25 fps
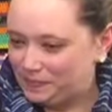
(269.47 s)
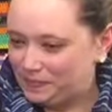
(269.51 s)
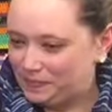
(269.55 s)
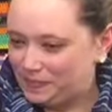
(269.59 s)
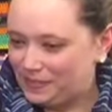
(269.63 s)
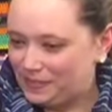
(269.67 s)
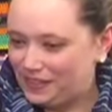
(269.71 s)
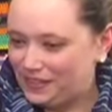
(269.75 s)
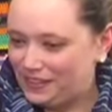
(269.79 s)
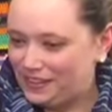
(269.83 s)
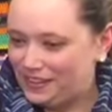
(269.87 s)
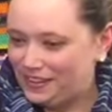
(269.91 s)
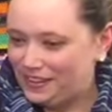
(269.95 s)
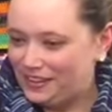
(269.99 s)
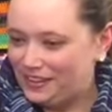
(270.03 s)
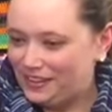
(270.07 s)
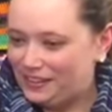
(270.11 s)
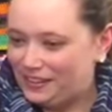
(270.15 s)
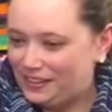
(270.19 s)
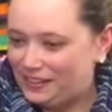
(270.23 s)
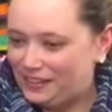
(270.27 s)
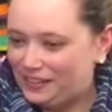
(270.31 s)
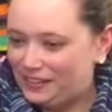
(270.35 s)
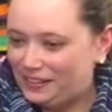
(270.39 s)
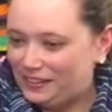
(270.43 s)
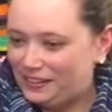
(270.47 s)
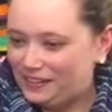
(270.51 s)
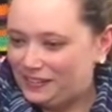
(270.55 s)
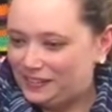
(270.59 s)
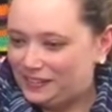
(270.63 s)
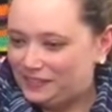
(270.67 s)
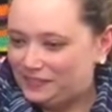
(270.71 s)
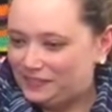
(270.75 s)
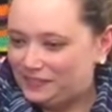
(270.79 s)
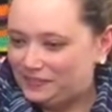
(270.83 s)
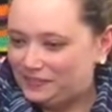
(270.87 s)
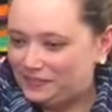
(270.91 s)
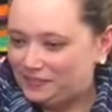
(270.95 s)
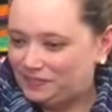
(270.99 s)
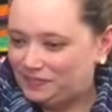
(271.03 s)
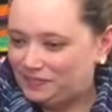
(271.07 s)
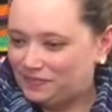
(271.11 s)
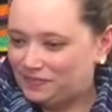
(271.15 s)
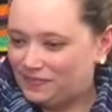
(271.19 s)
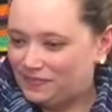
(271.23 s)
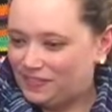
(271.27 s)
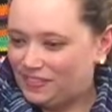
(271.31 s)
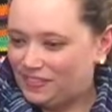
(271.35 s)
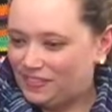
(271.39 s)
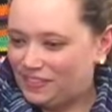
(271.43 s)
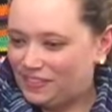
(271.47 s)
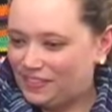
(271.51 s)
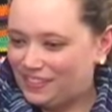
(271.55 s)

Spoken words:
(not speaking)